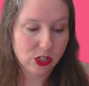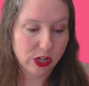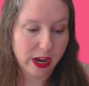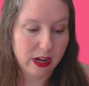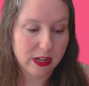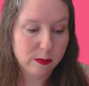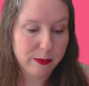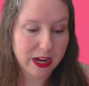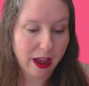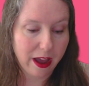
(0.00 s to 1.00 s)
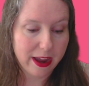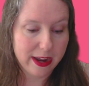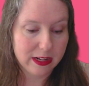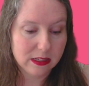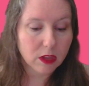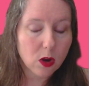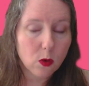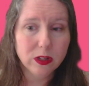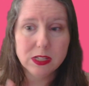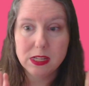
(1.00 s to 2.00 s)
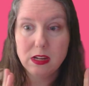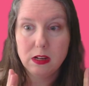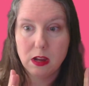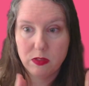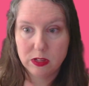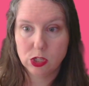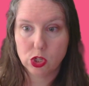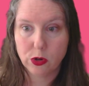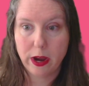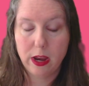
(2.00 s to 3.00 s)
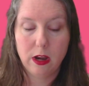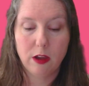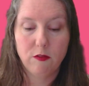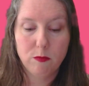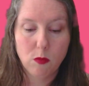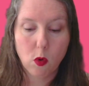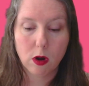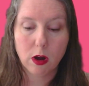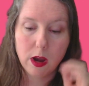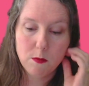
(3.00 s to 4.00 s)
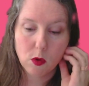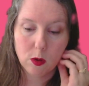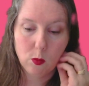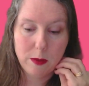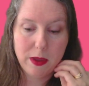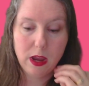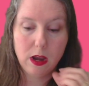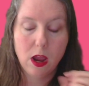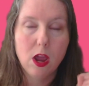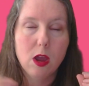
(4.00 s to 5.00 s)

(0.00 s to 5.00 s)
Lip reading: Jen, is because we're seeing this trend of more and more women